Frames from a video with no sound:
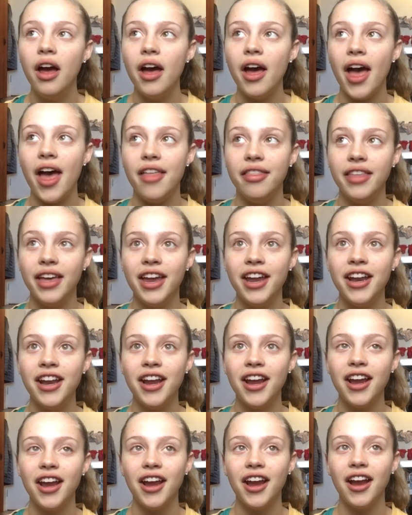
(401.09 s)
And then
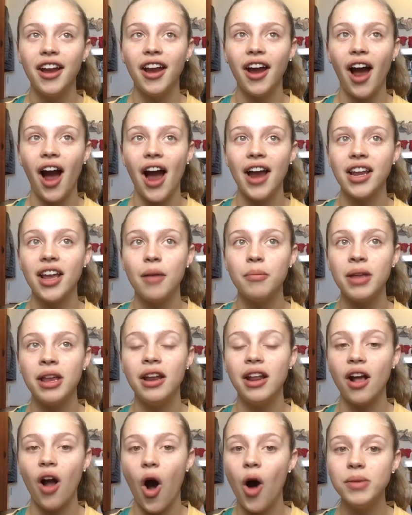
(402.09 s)
I kept
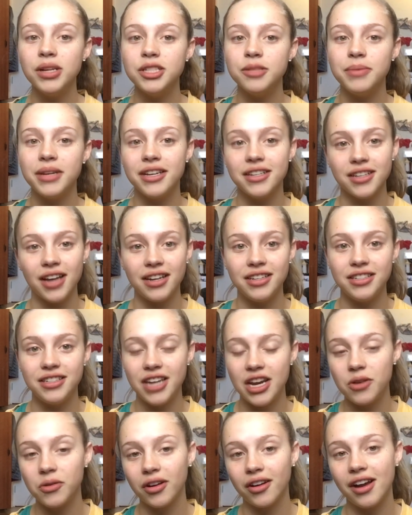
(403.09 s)
eating almonds because I
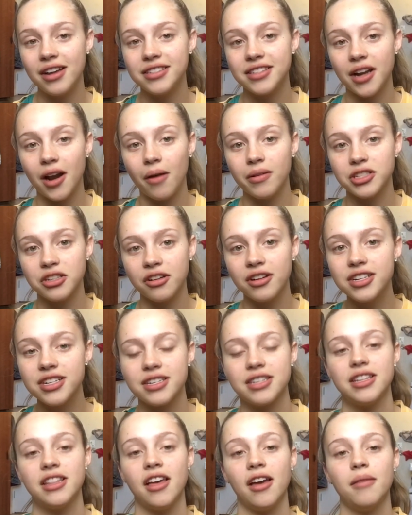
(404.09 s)
didn't realize that I was allergic
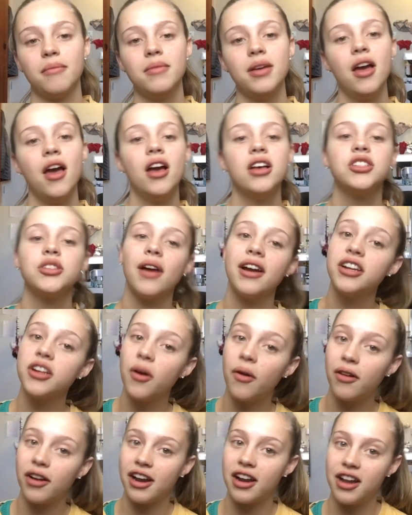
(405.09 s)
to them. So I had to go
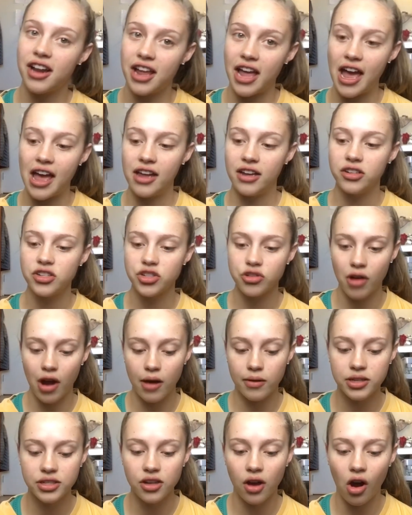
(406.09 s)
on it again. So I
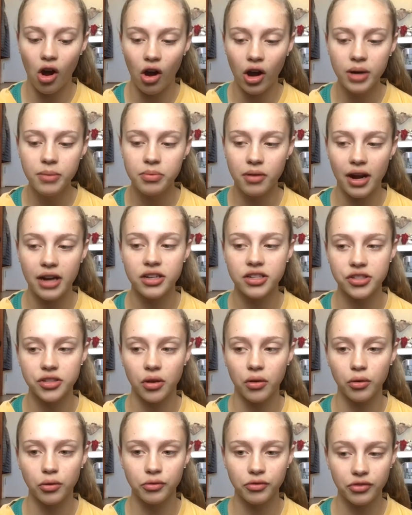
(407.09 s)
was on
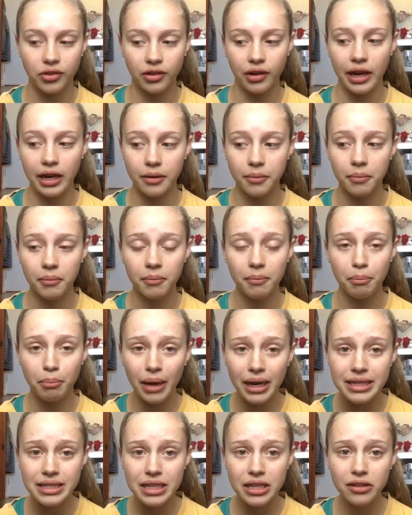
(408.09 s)
prednisone for like
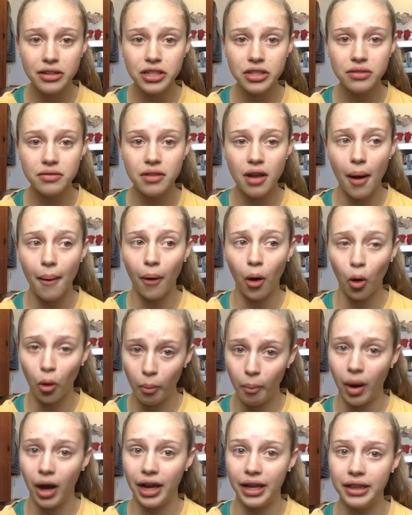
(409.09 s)
basically a whole
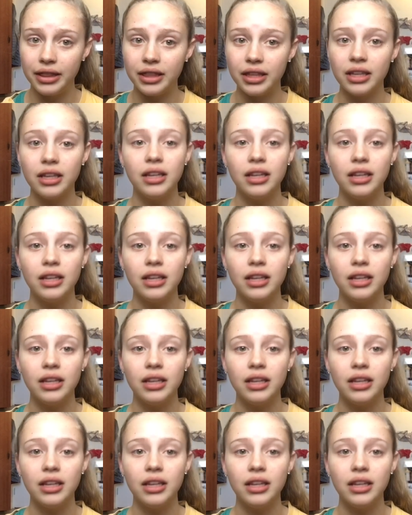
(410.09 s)
month.